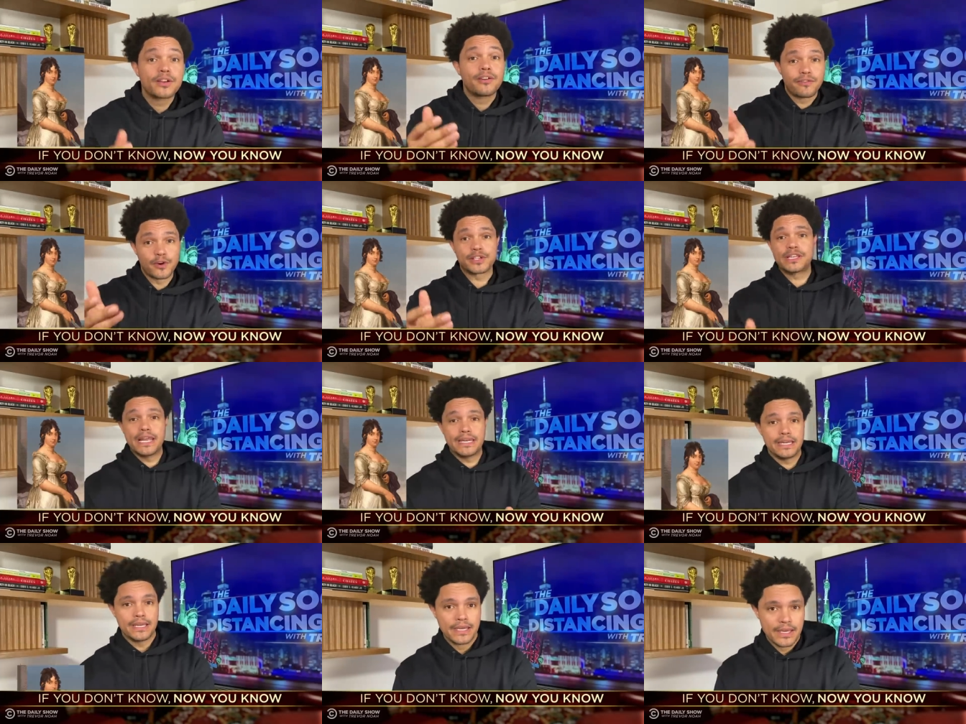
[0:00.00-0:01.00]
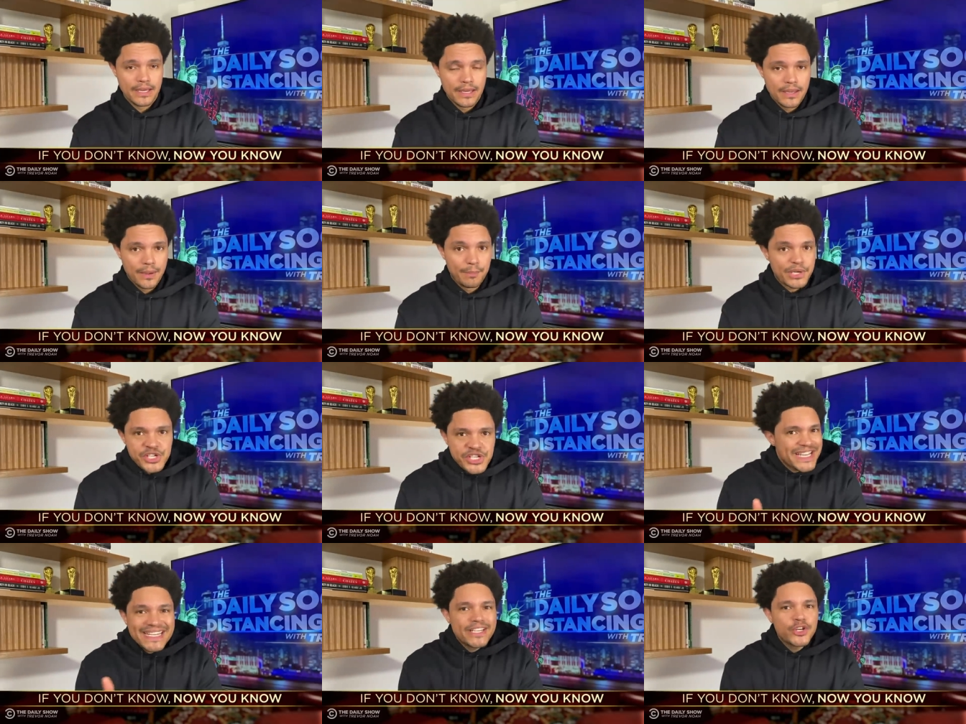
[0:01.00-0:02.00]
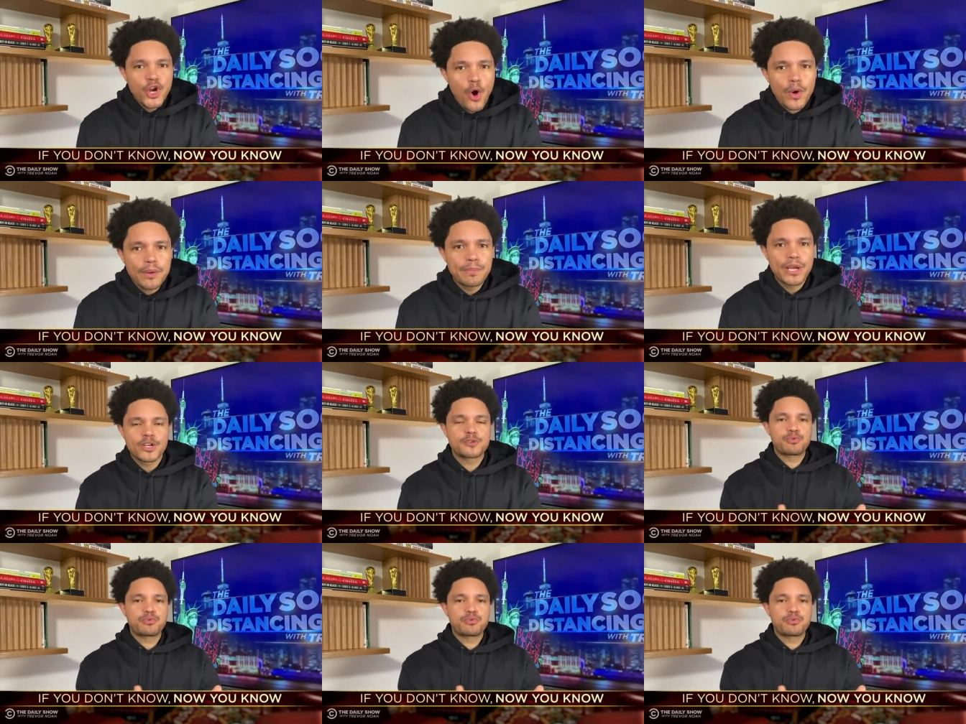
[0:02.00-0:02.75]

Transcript: First Lady, but she didn't know it because